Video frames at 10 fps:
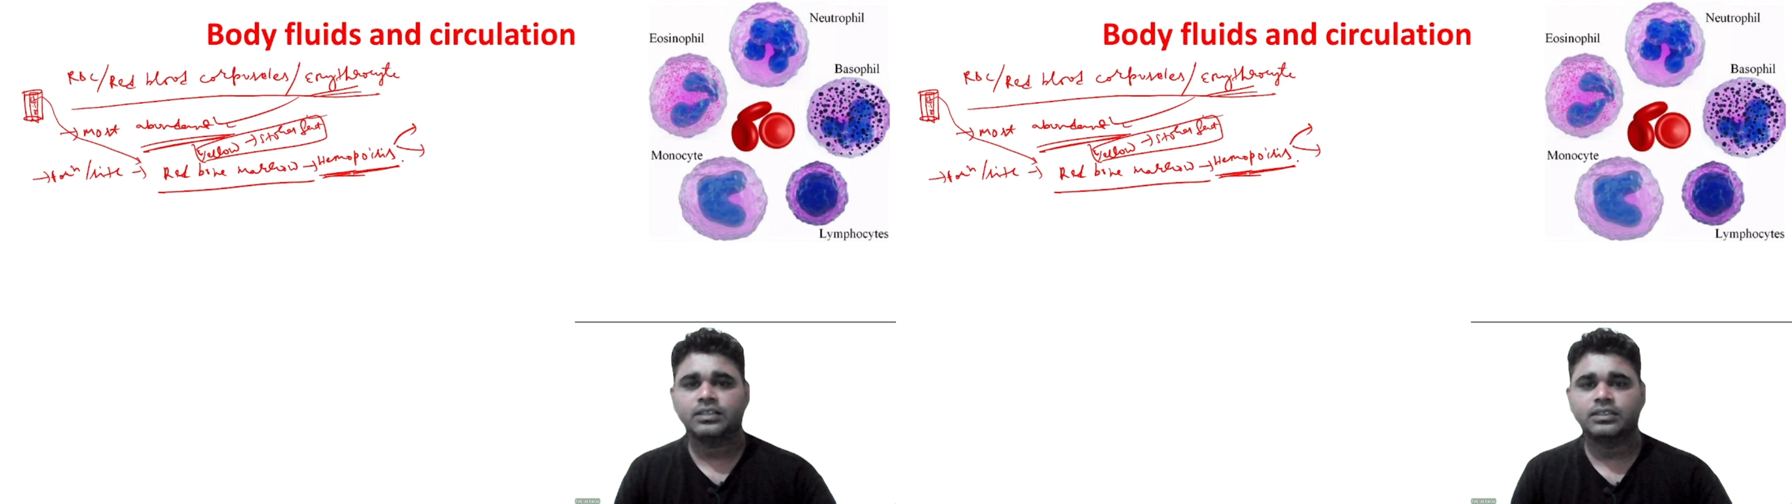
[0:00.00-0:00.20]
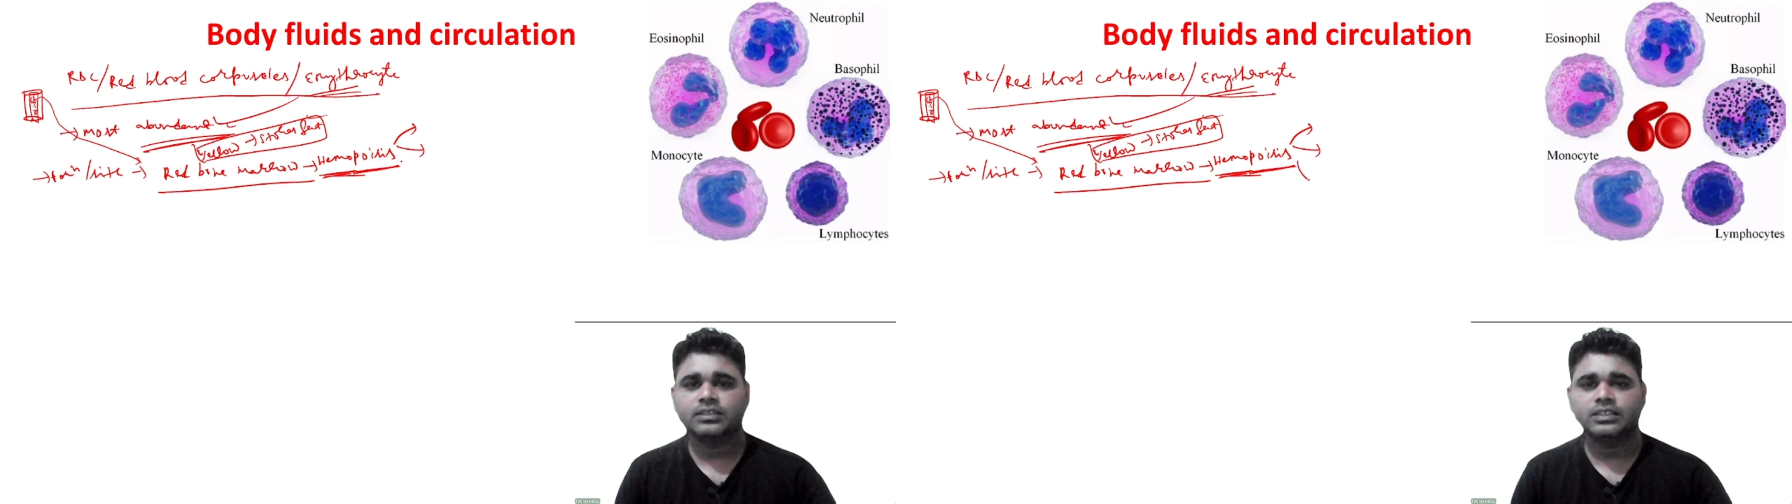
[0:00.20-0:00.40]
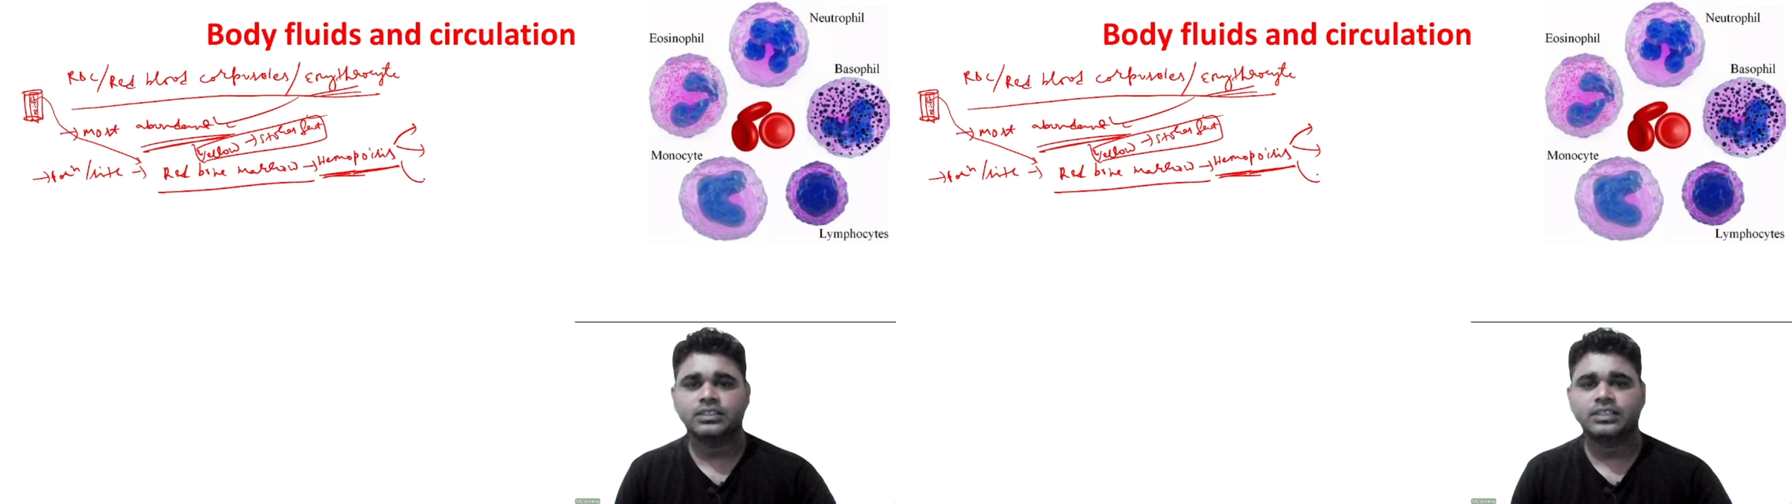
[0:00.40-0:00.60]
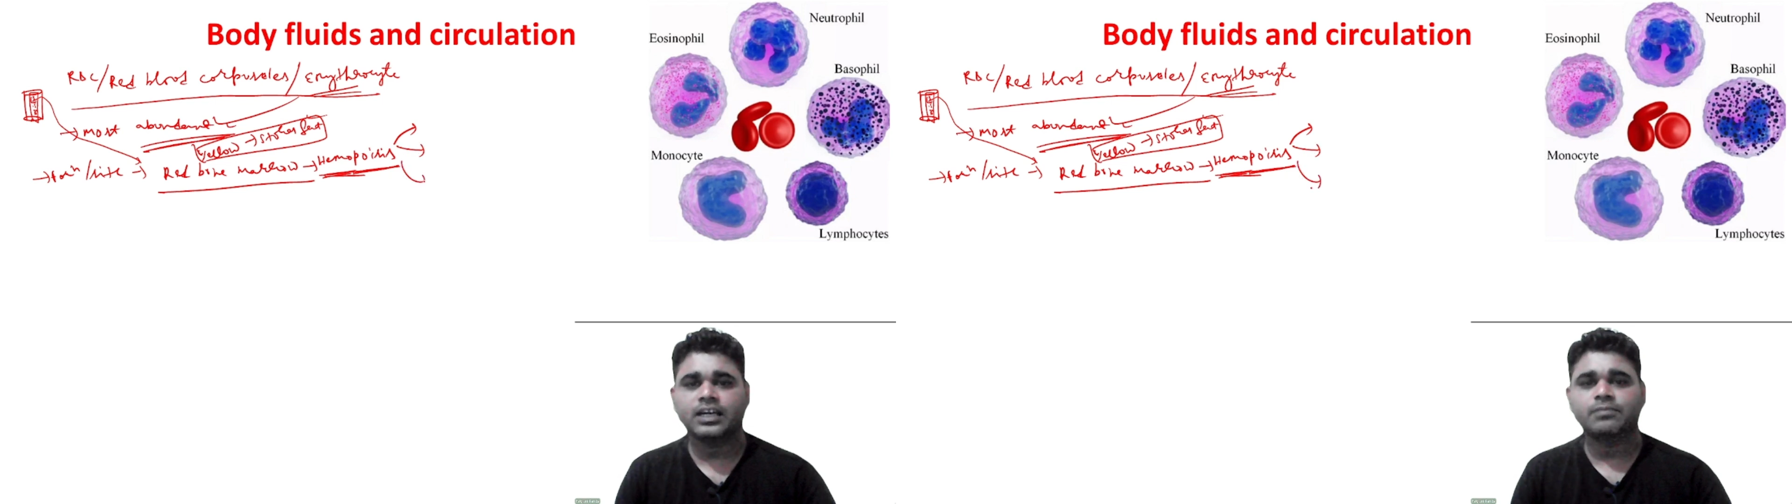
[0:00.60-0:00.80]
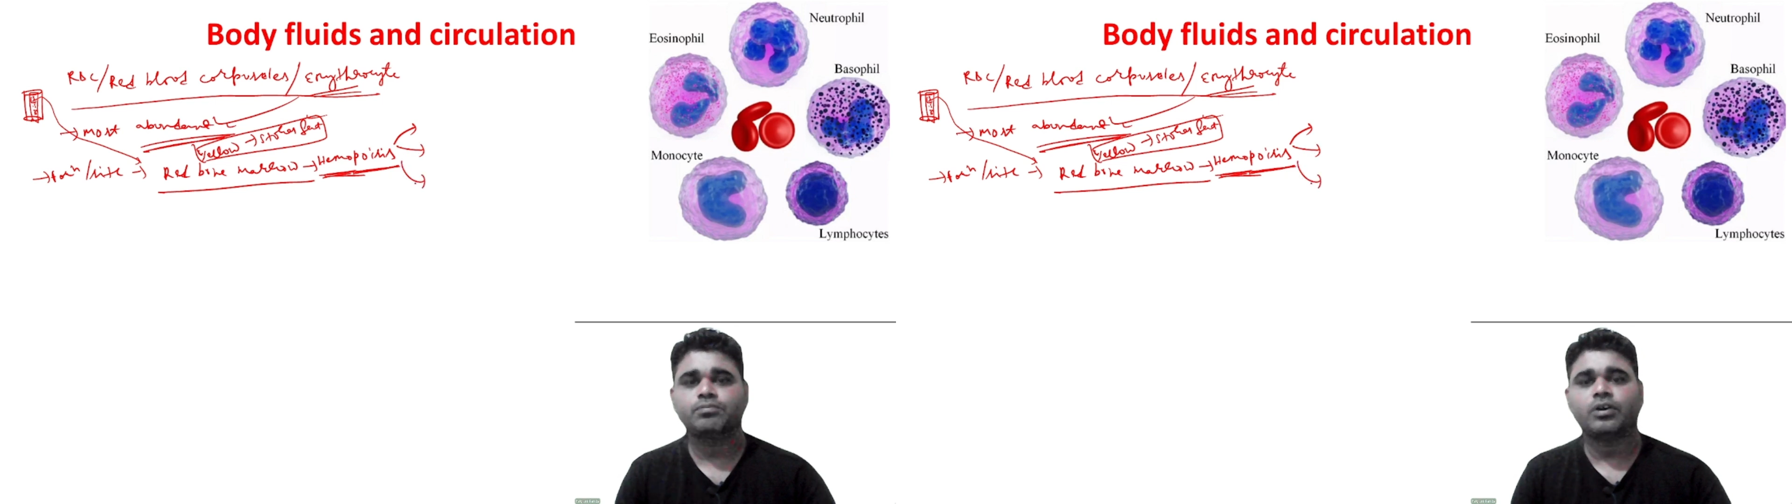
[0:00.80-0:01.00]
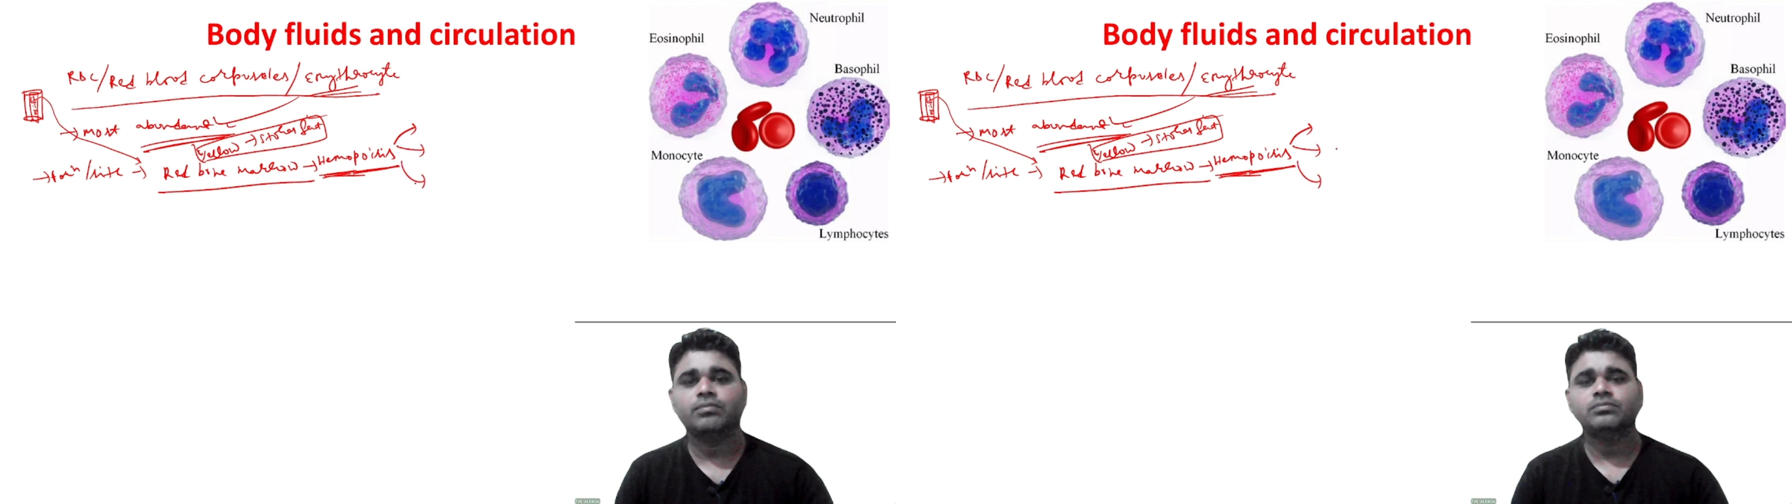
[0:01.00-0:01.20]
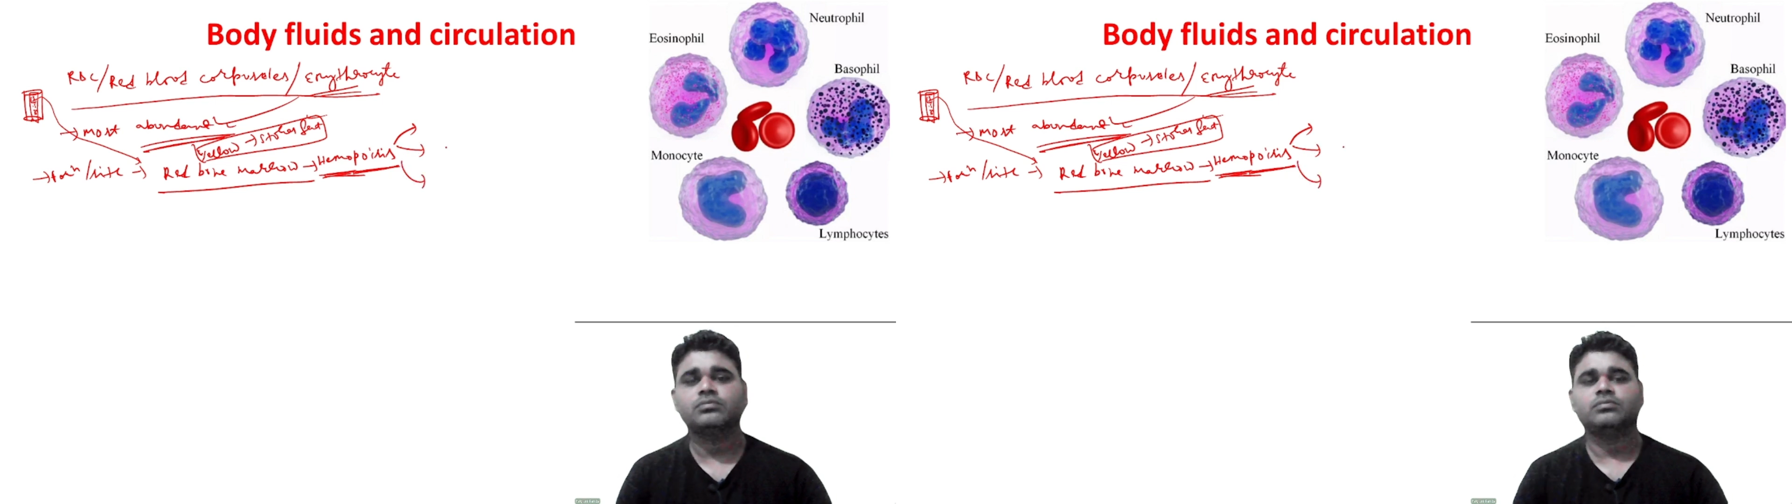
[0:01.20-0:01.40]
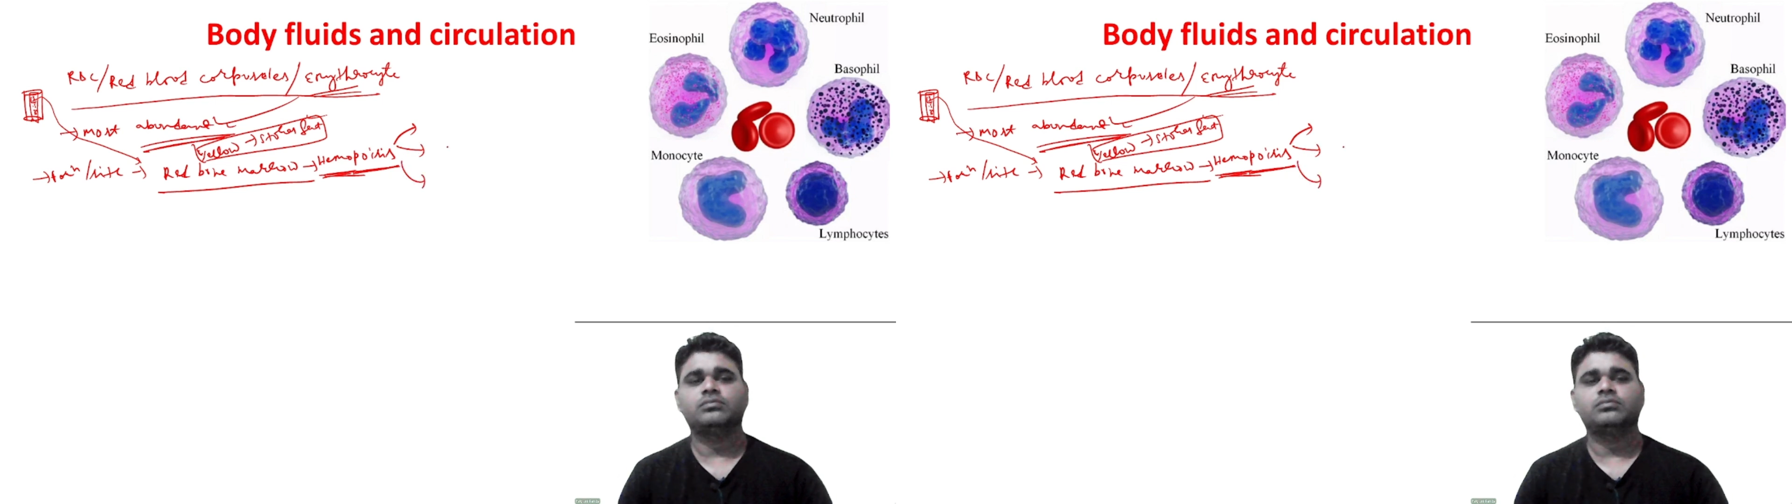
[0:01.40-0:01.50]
it can form